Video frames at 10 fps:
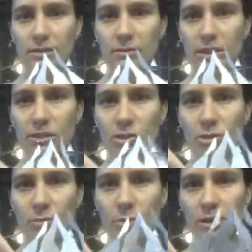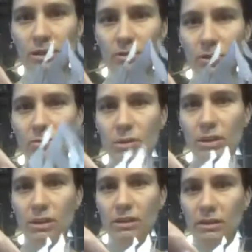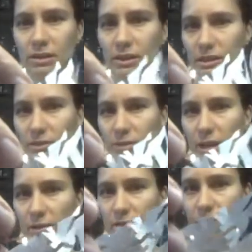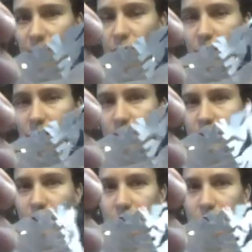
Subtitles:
It's your piece of artwork. It's however you want it to be.